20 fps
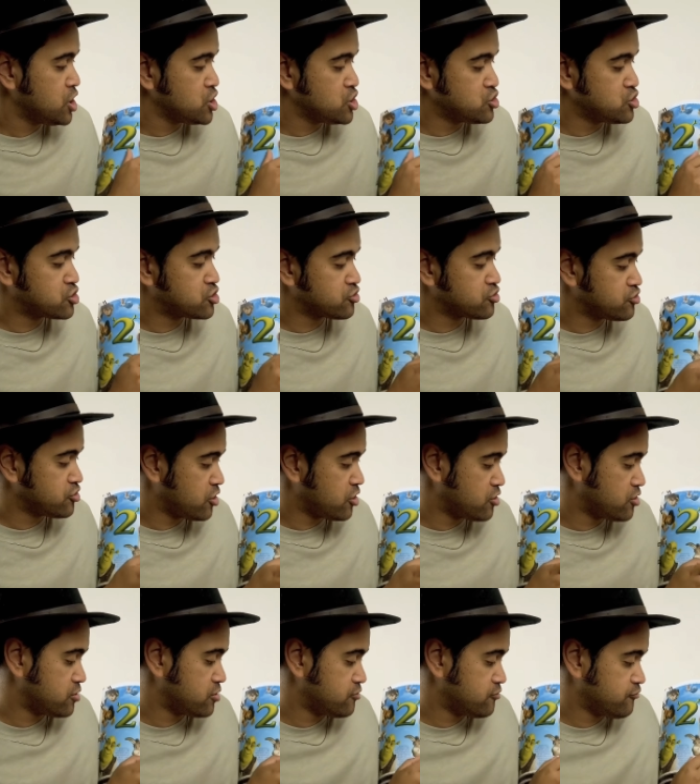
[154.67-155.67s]
You
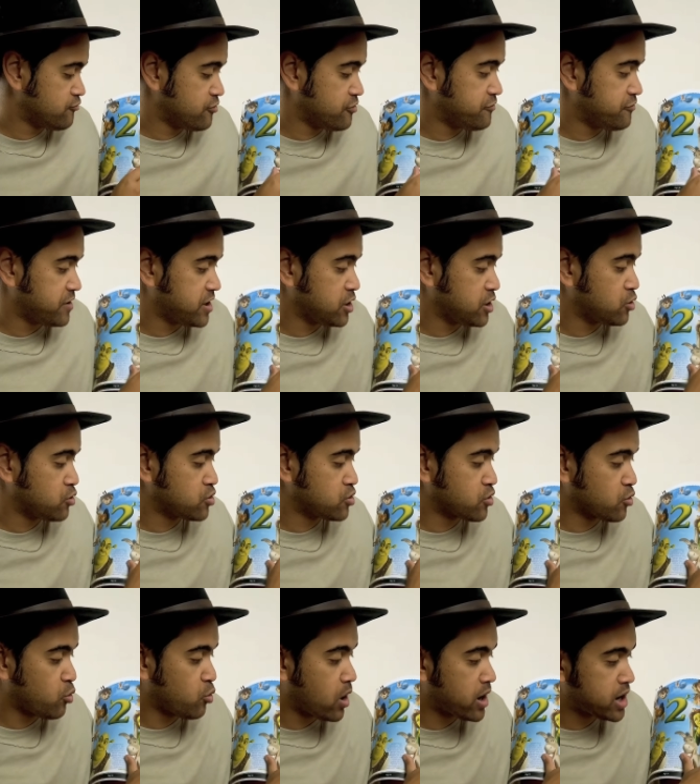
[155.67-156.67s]
can reveal
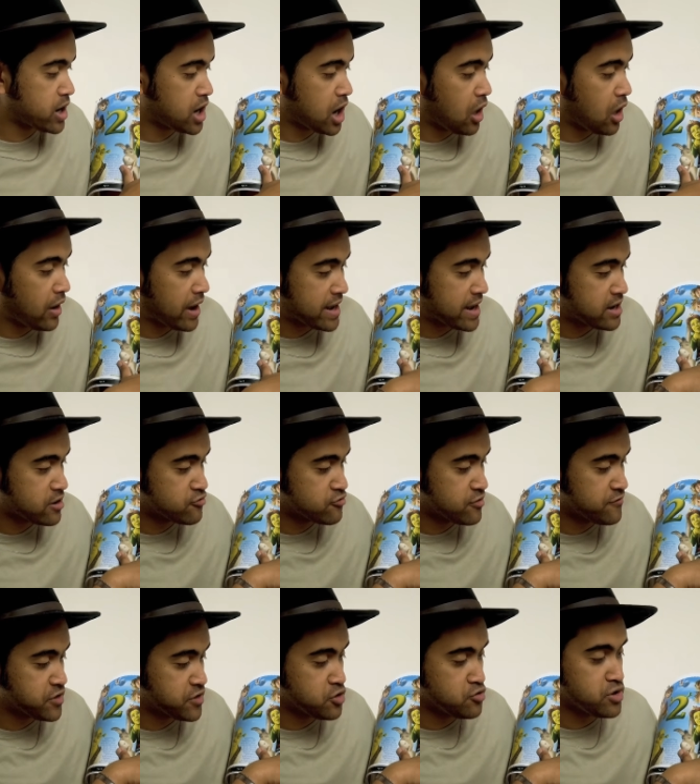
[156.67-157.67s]
the one-line
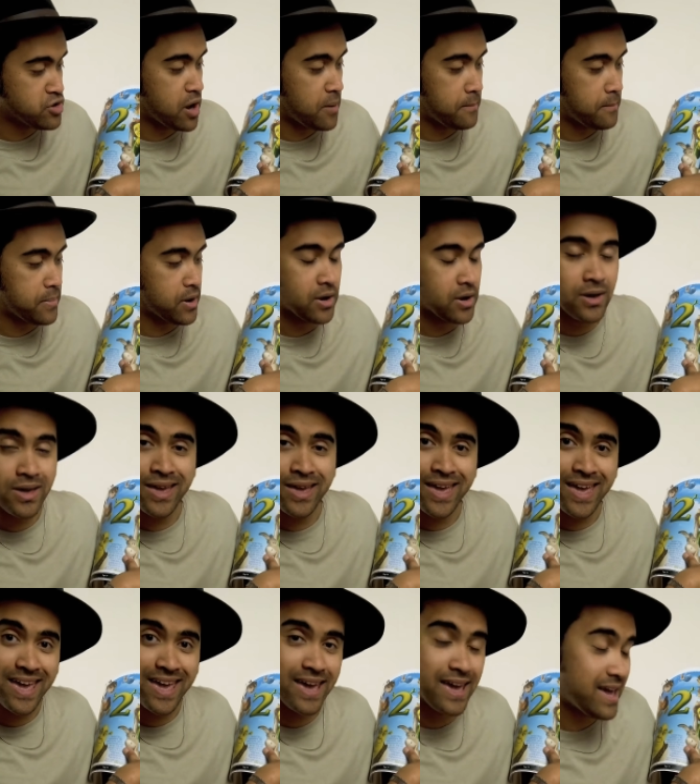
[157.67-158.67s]
review number
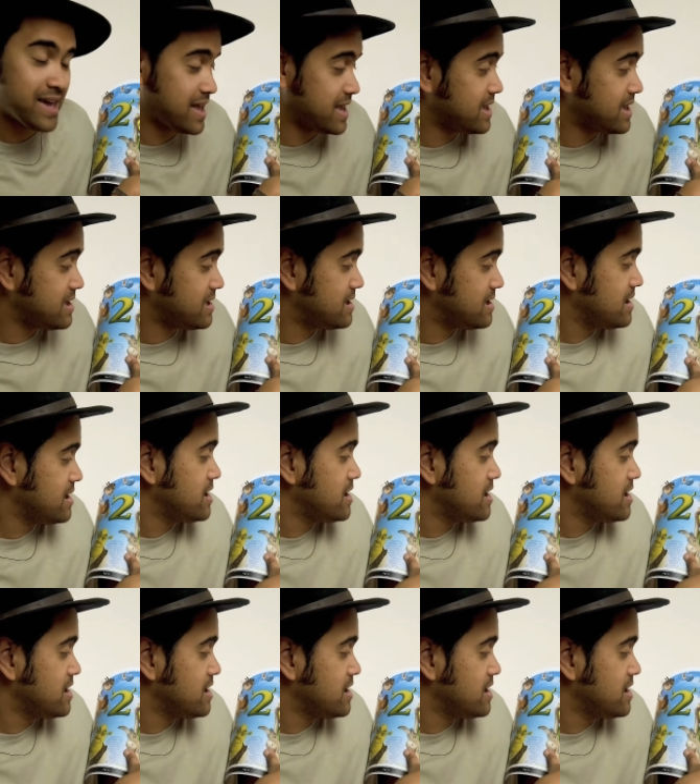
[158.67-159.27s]
here.